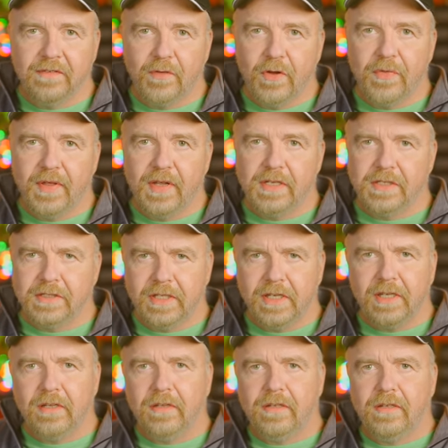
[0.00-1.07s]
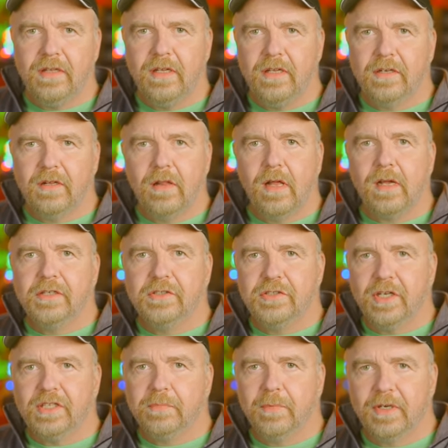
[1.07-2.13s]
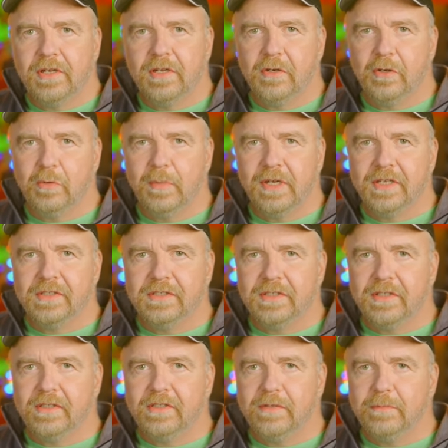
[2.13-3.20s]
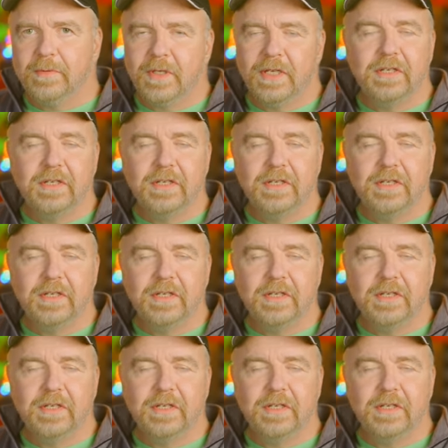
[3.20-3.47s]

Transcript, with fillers: of all things, let's take a look at the clock adjustment code because it's got some